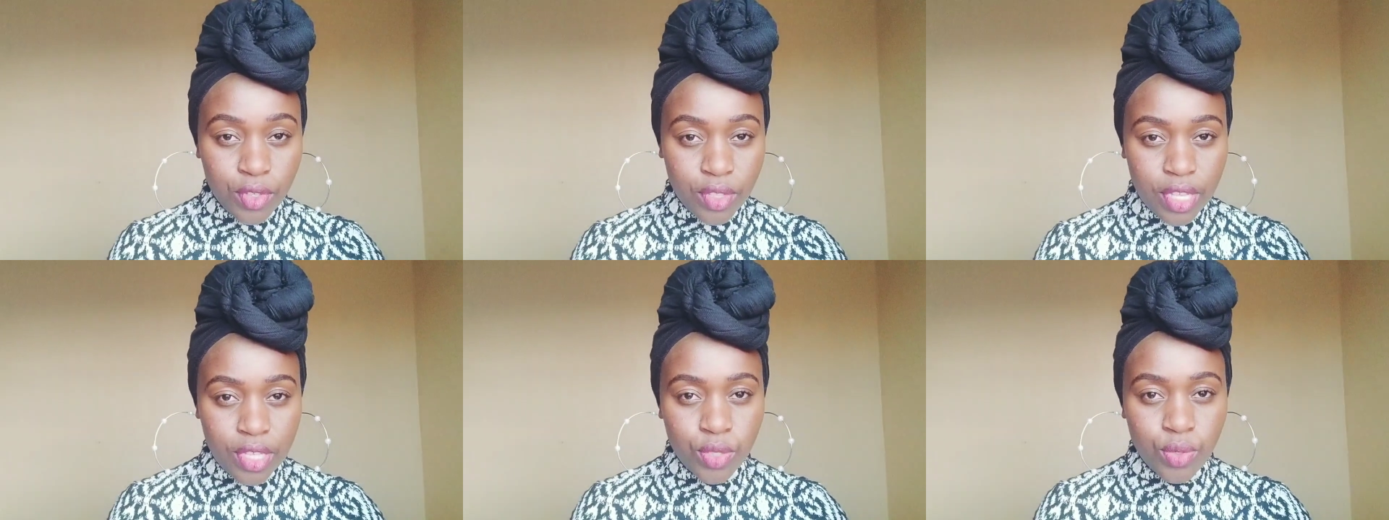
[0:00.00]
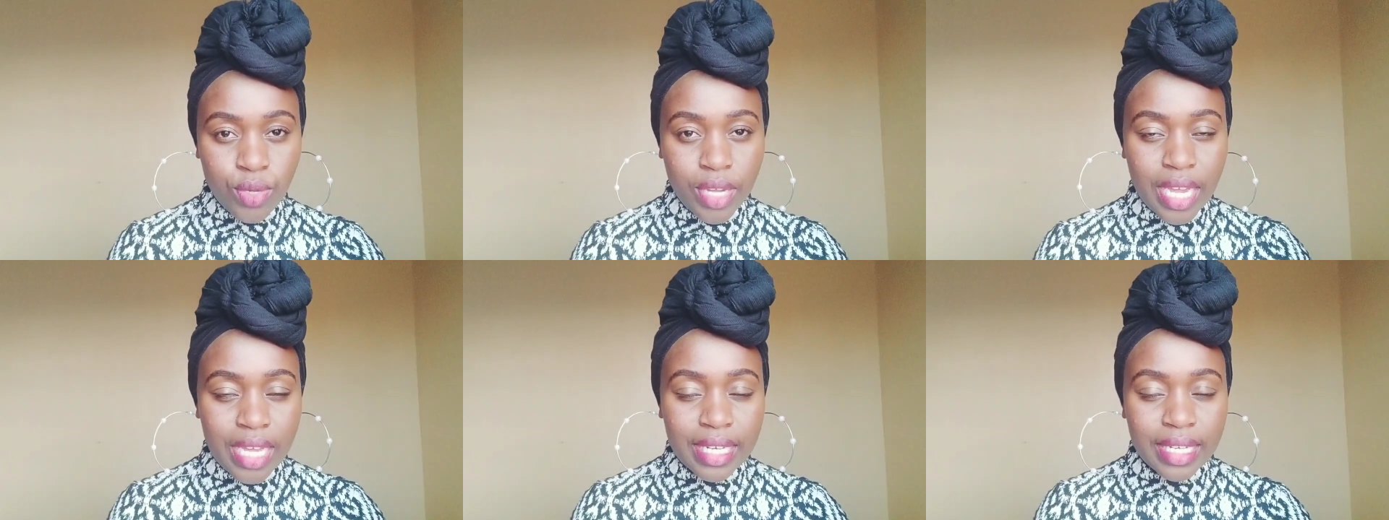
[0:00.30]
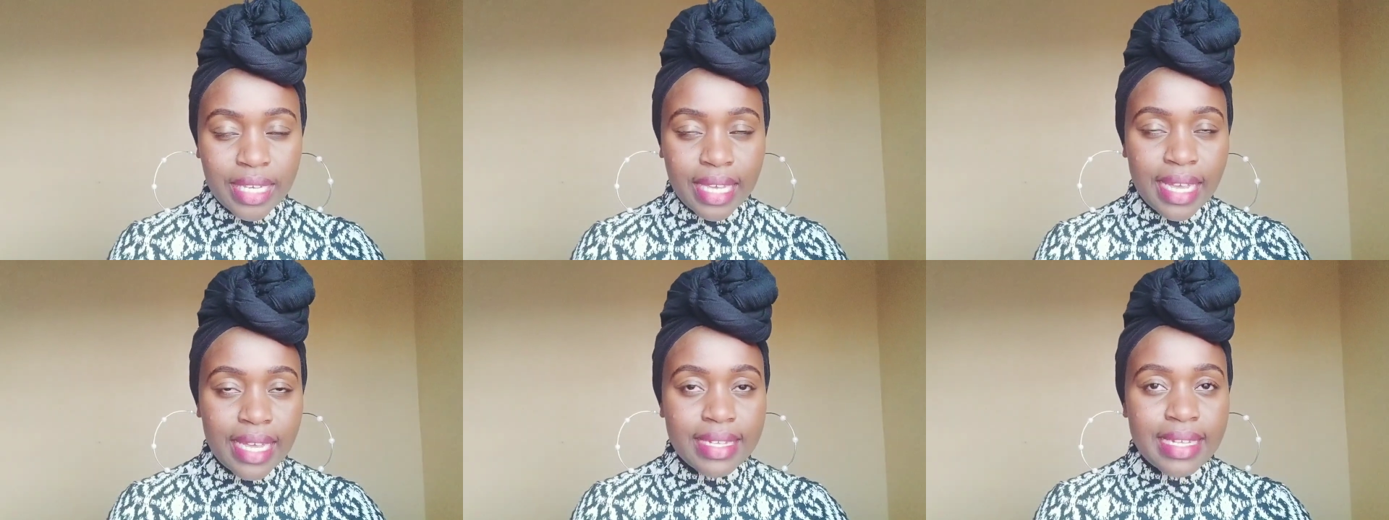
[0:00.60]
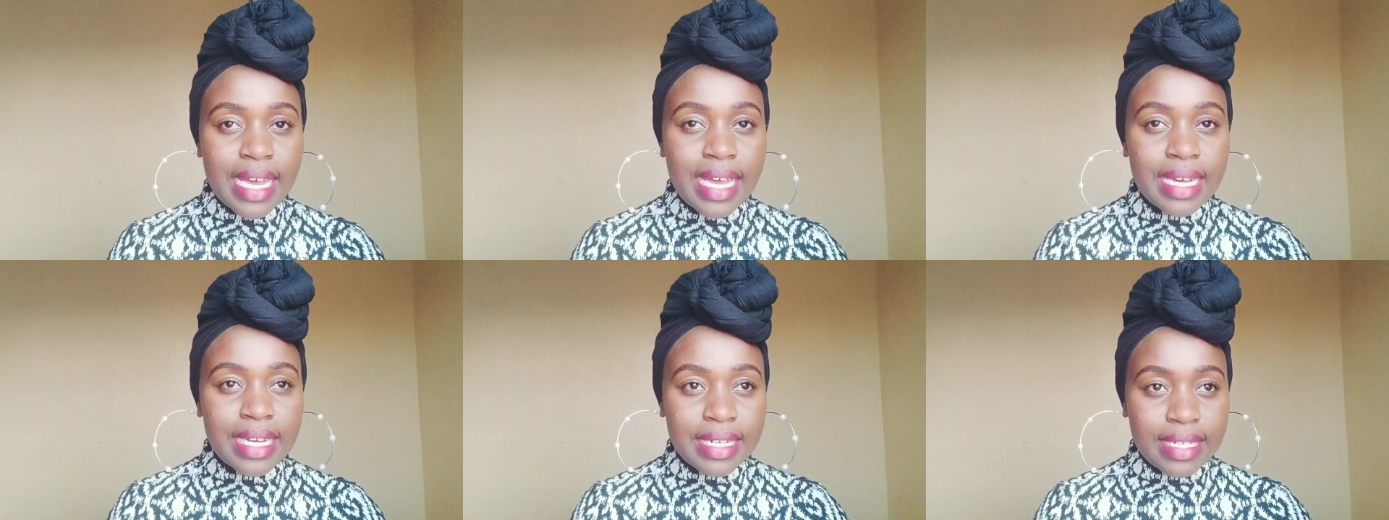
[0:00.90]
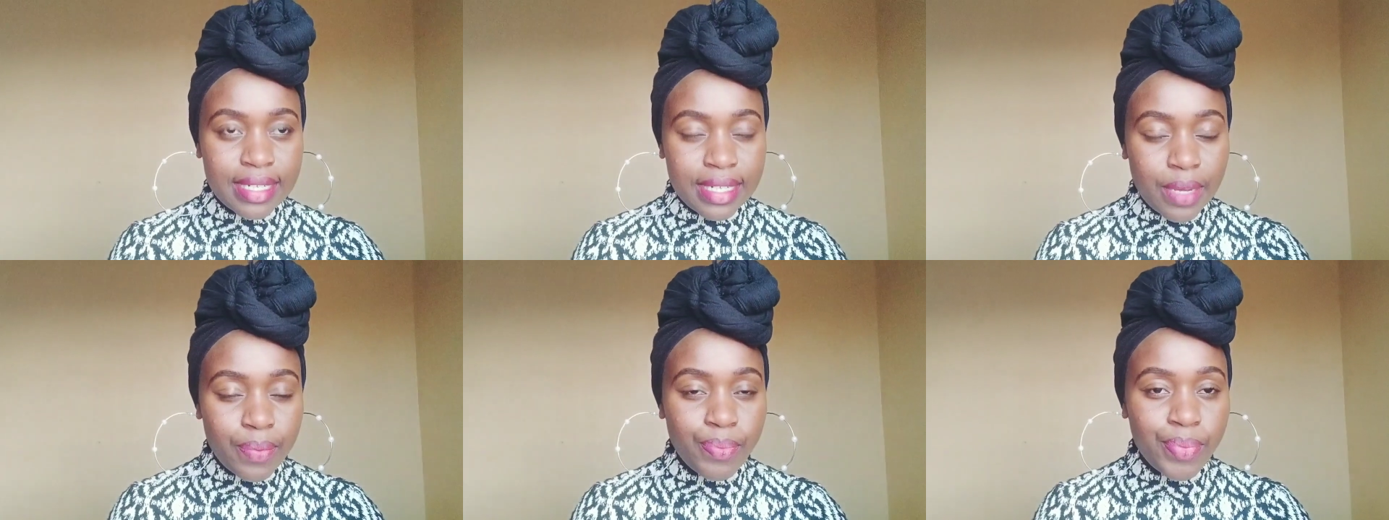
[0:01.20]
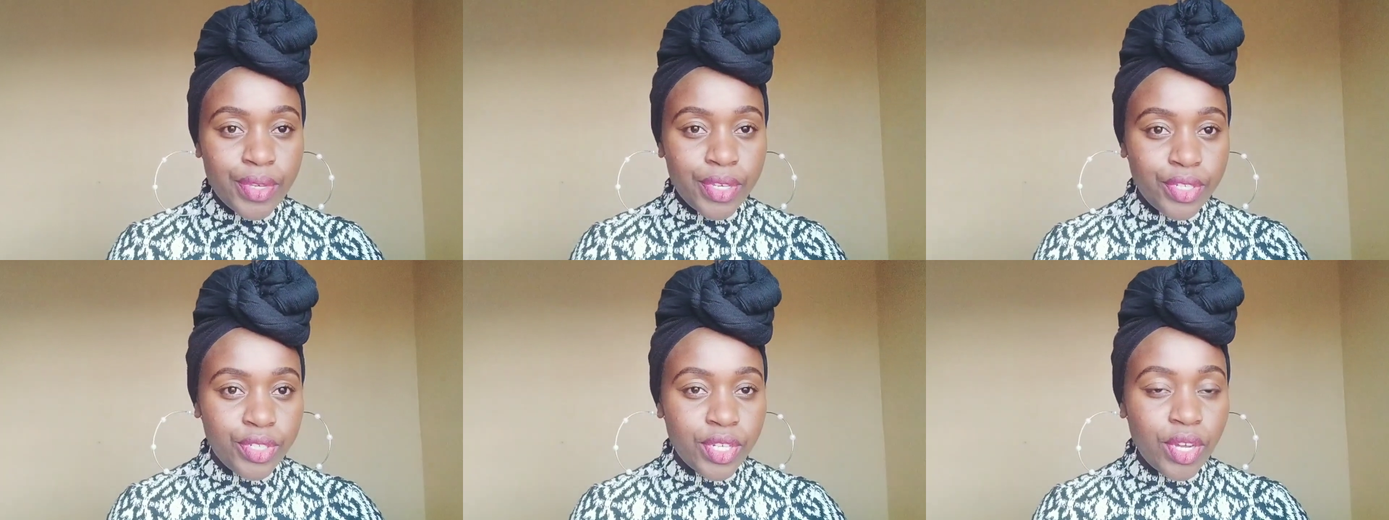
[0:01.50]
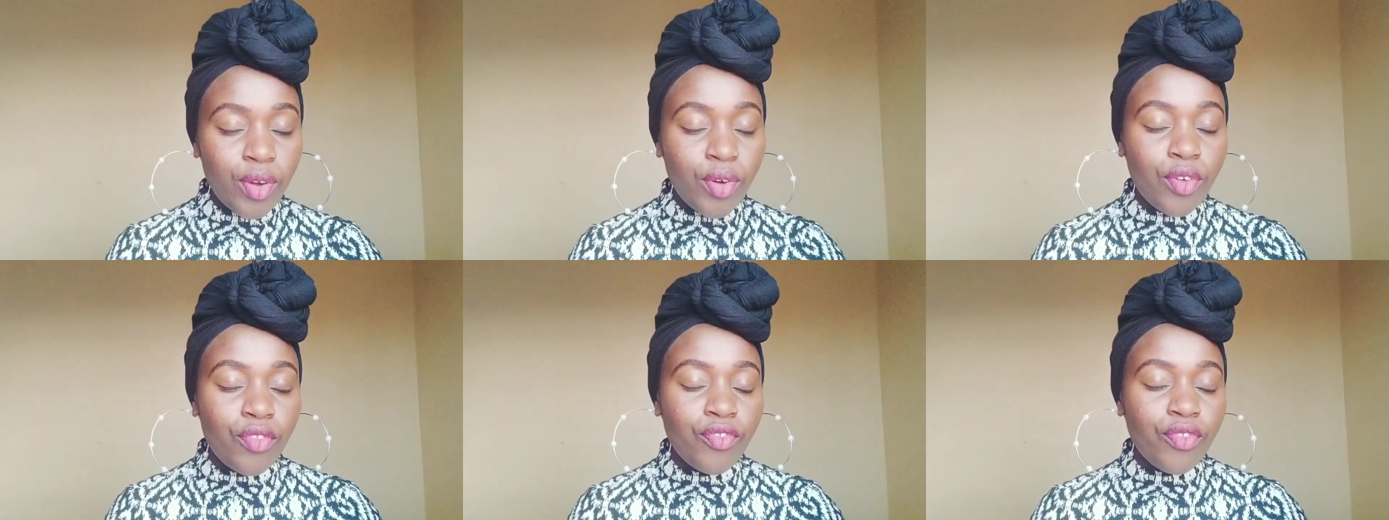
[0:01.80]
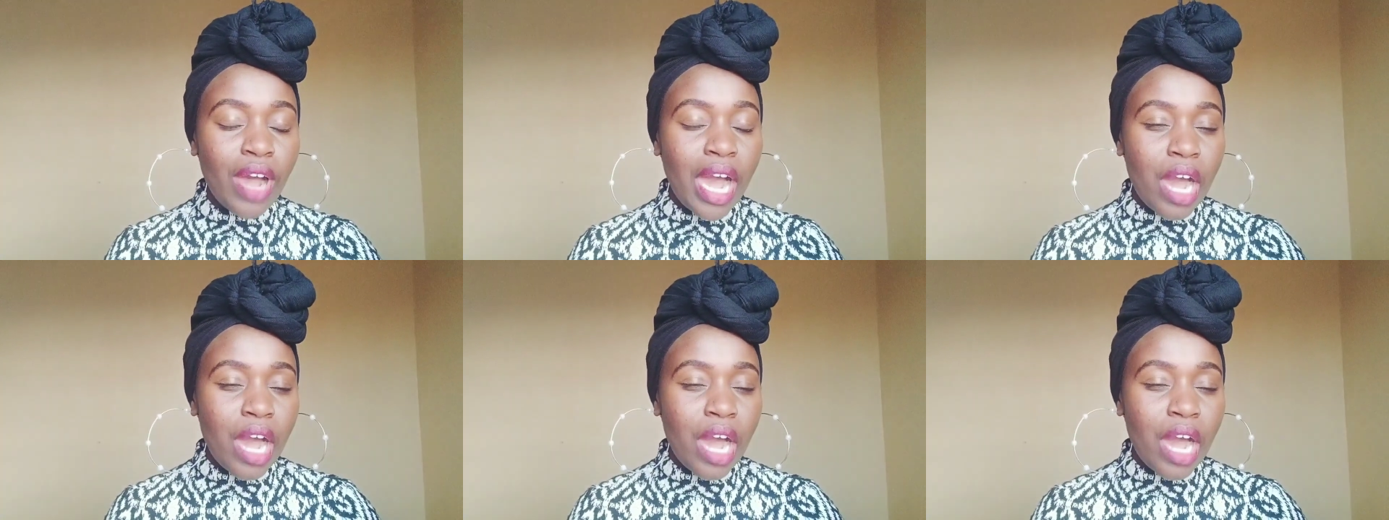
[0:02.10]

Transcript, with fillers: so that you can get a clear picture of